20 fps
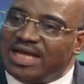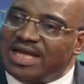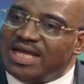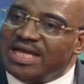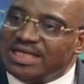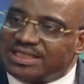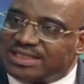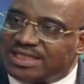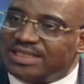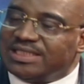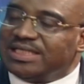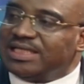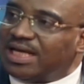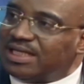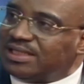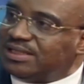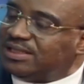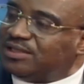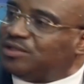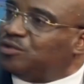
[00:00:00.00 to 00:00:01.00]
early stage,
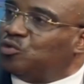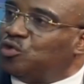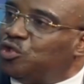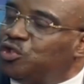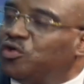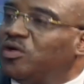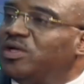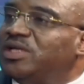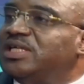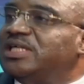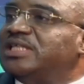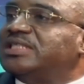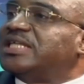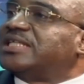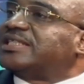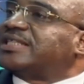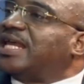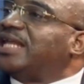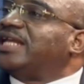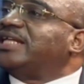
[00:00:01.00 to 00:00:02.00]
you know, usually it's a
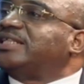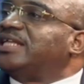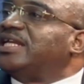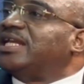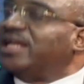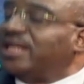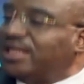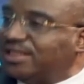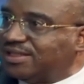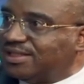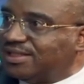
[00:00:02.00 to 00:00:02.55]
silent illness.